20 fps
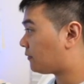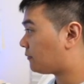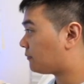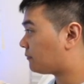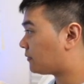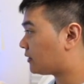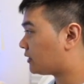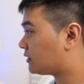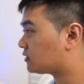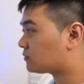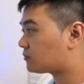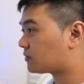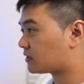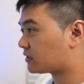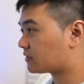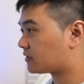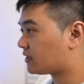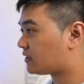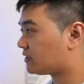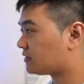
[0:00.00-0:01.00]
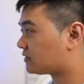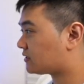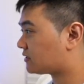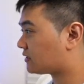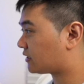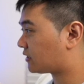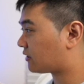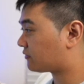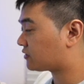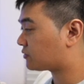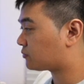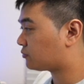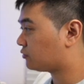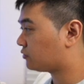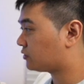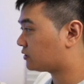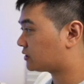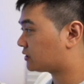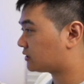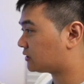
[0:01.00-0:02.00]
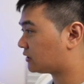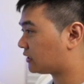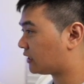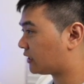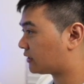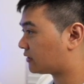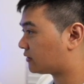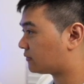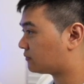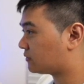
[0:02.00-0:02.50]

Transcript: in this particular case, like I've just put, like,